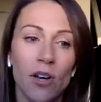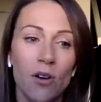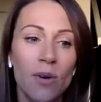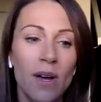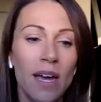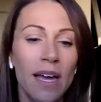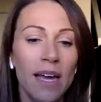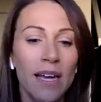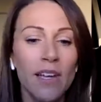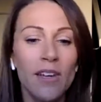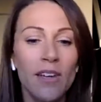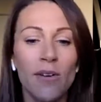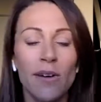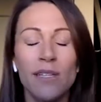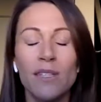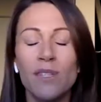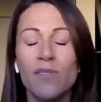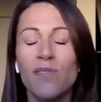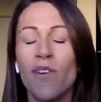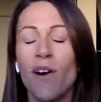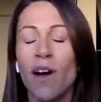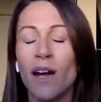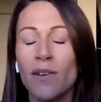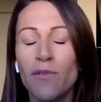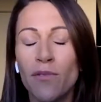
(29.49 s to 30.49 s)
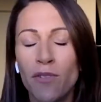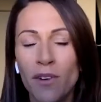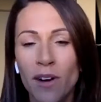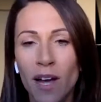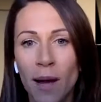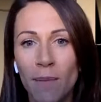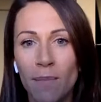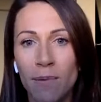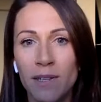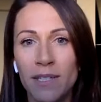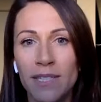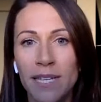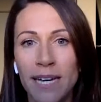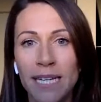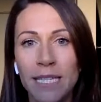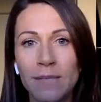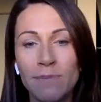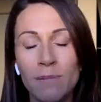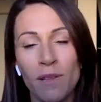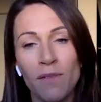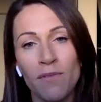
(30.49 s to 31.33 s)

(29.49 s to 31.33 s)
So, it's fine for a couple of days,